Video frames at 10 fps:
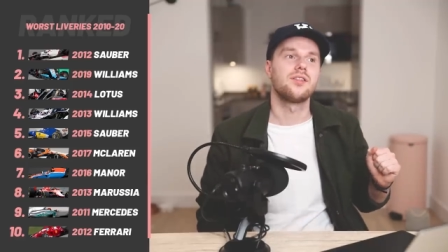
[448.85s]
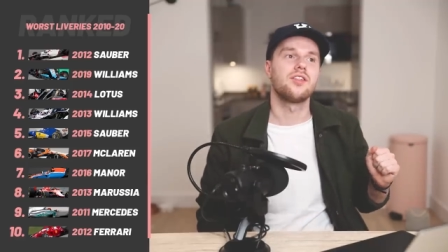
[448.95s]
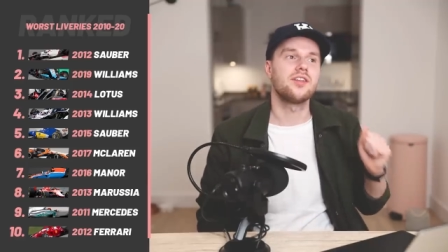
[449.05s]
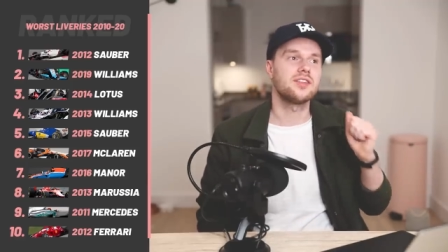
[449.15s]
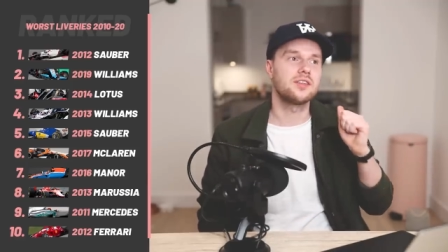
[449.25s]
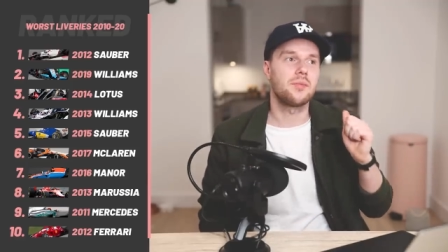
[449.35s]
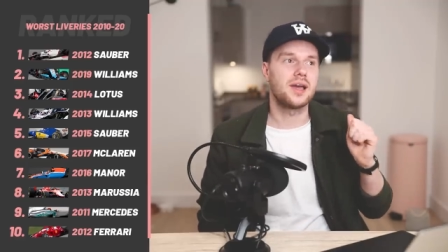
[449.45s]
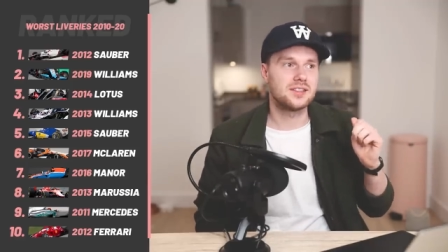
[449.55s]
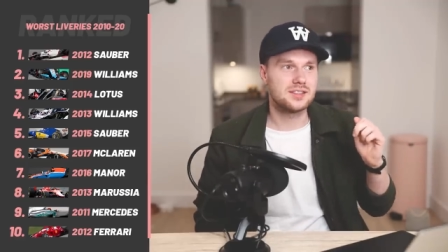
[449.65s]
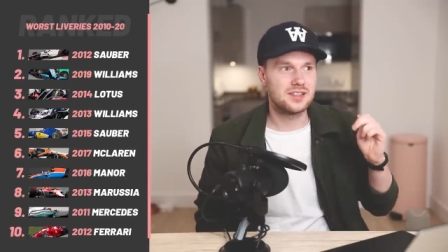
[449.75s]
The thing that
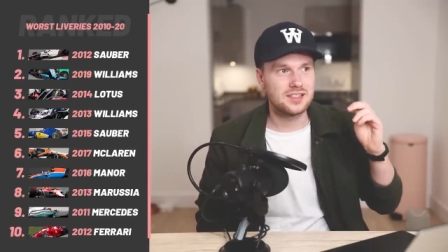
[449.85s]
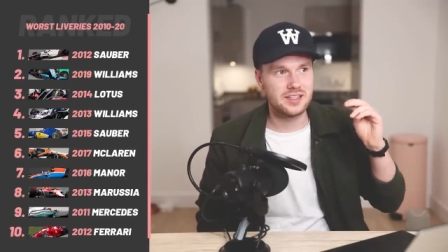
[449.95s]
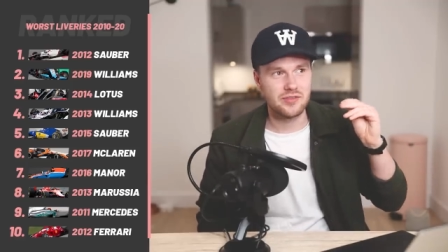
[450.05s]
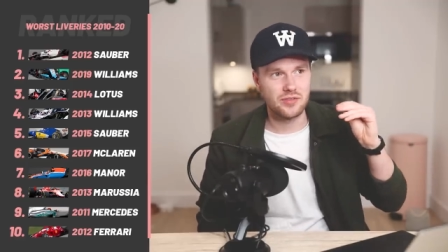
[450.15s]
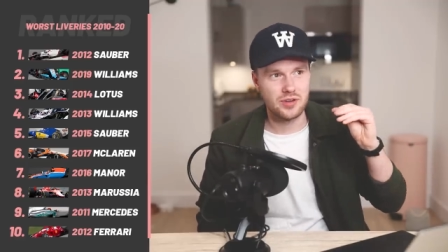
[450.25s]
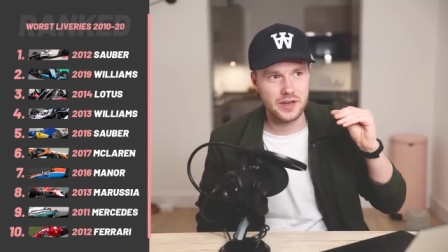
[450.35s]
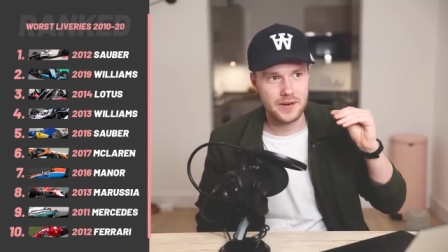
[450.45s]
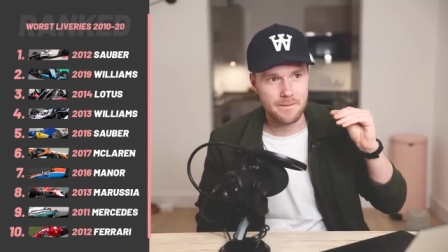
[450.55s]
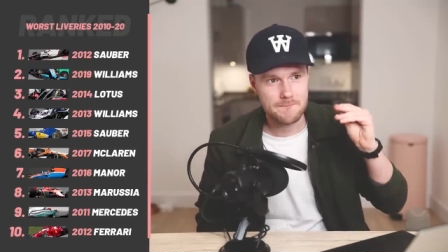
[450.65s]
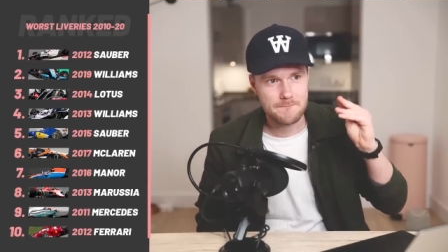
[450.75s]
makes this
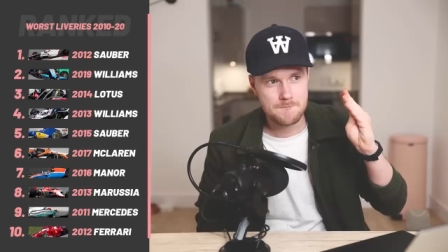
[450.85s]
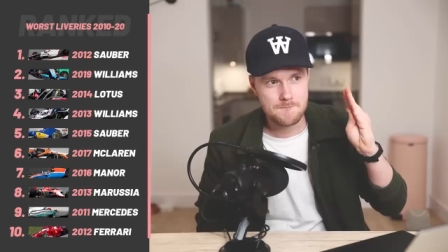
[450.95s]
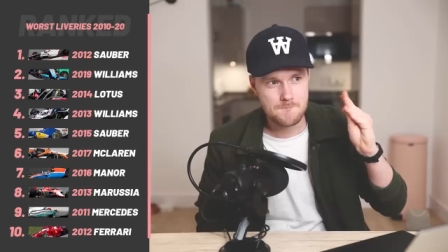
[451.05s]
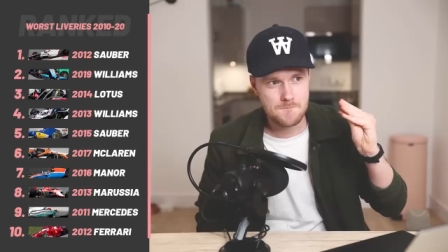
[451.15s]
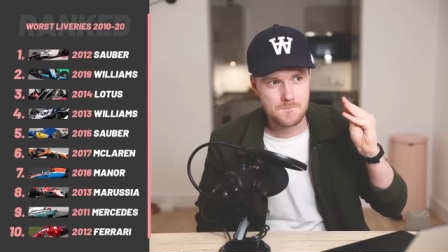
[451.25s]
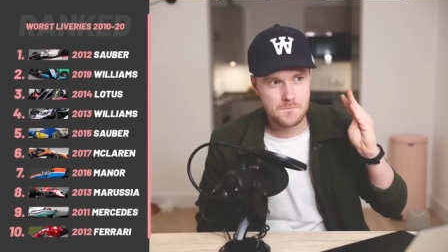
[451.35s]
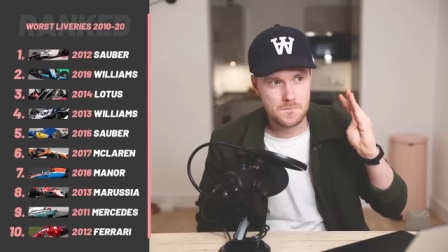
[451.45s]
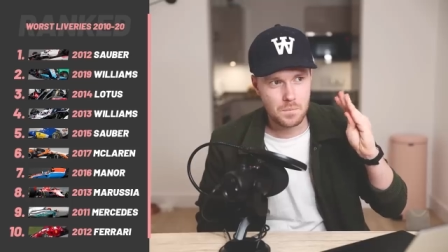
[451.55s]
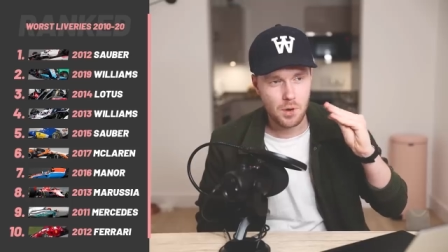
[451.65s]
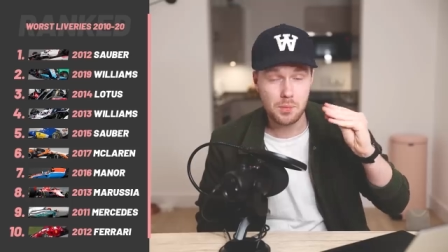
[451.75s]
livery
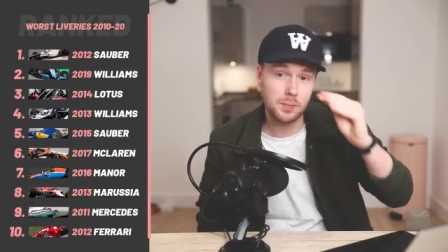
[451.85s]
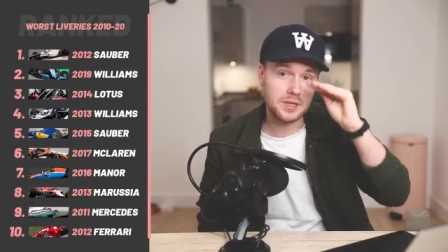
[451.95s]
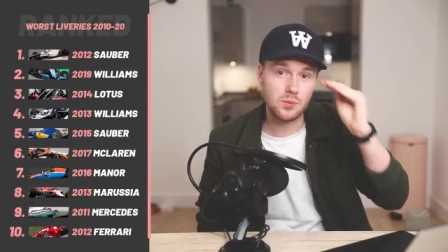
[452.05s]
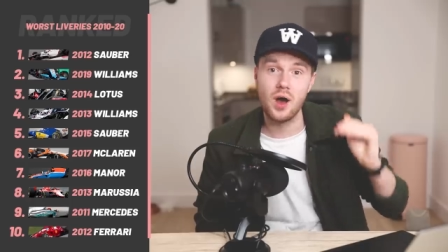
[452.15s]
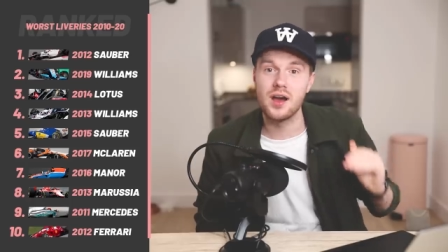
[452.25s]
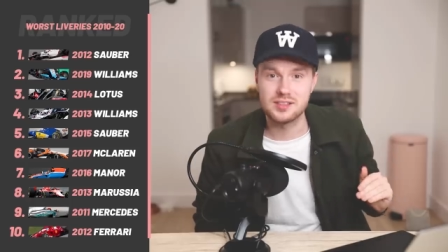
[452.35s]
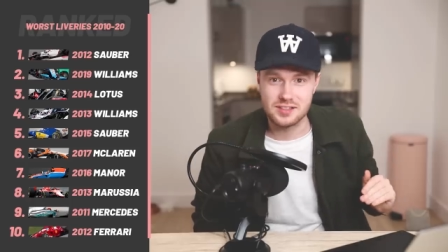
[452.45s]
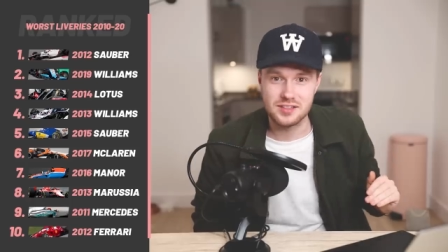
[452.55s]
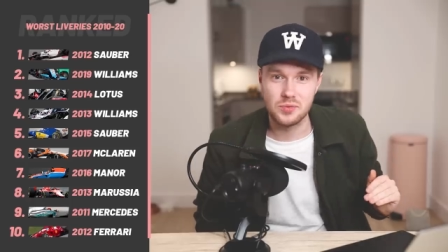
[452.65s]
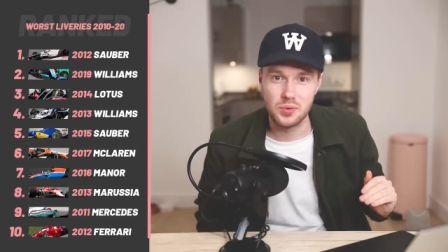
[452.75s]
probably worse
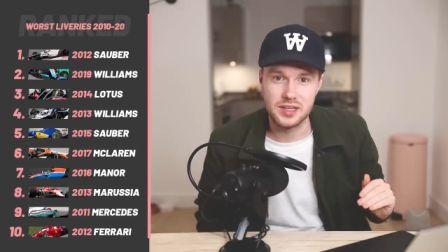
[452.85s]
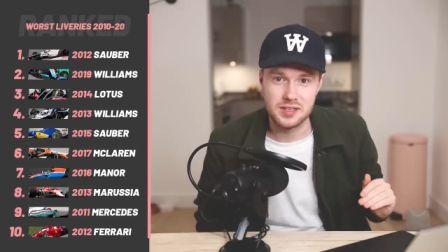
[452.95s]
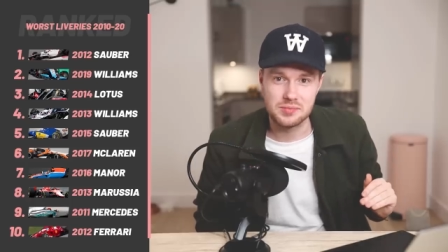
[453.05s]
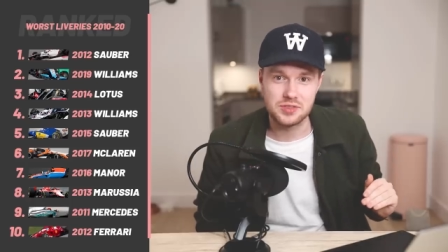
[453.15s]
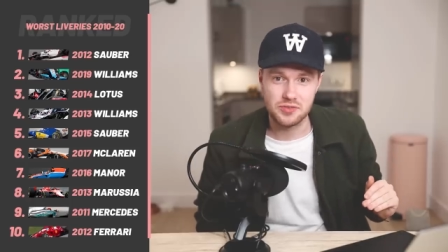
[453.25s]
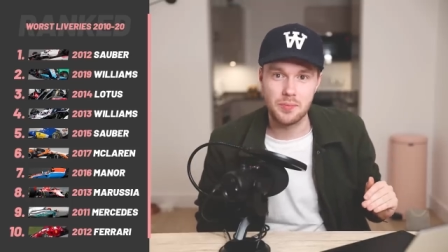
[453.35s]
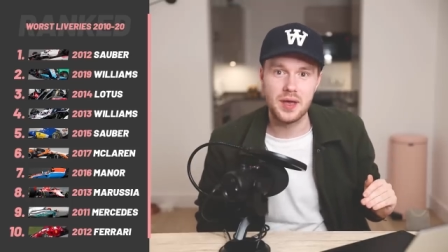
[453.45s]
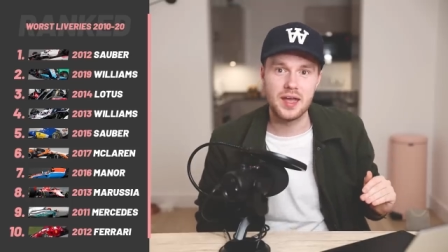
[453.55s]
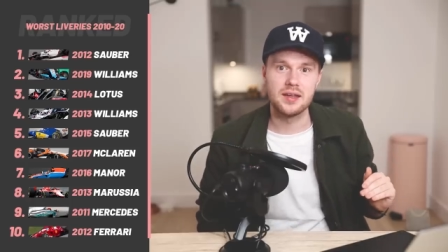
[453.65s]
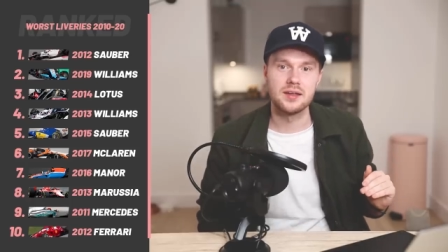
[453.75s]
than the Williams for
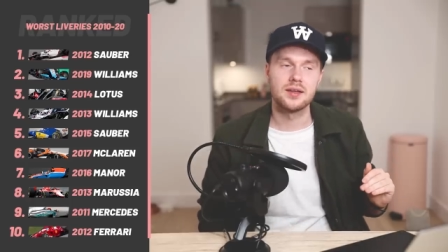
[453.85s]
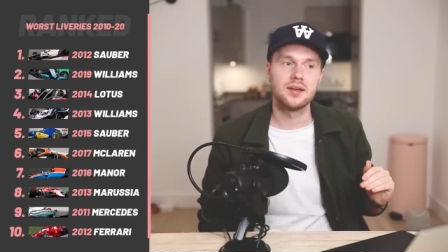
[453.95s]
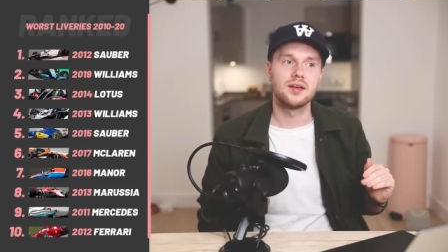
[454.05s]
me